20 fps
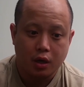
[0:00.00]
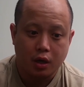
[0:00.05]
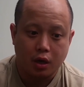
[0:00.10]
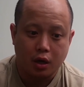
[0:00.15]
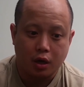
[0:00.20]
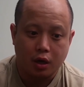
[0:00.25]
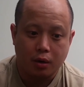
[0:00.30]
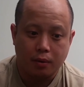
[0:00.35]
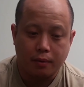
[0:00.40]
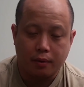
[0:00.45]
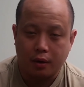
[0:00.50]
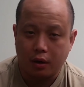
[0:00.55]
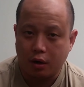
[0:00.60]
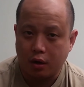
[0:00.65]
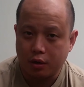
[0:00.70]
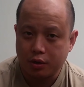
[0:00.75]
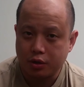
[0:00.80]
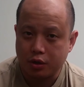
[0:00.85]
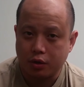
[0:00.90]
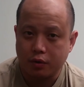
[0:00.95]

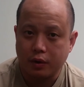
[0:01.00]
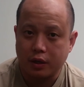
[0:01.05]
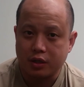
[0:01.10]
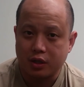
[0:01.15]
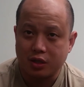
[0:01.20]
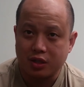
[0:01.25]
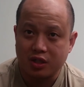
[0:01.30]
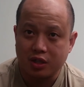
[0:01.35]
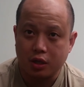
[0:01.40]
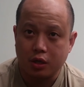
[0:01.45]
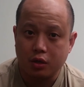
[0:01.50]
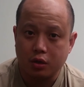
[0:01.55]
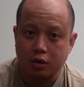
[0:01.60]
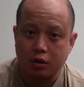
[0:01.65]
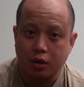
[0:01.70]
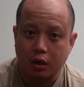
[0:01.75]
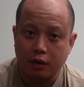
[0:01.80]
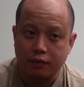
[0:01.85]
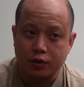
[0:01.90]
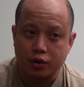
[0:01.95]
also as a senior
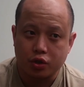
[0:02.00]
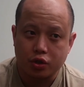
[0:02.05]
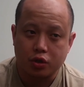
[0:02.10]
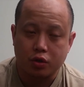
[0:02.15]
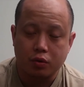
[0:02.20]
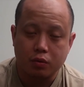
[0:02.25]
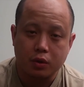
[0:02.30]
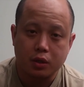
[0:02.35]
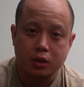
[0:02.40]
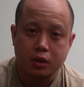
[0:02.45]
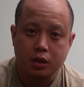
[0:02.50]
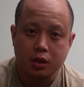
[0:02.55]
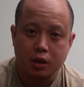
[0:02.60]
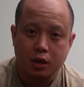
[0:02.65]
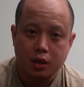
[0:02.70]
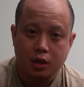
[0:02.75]
level student,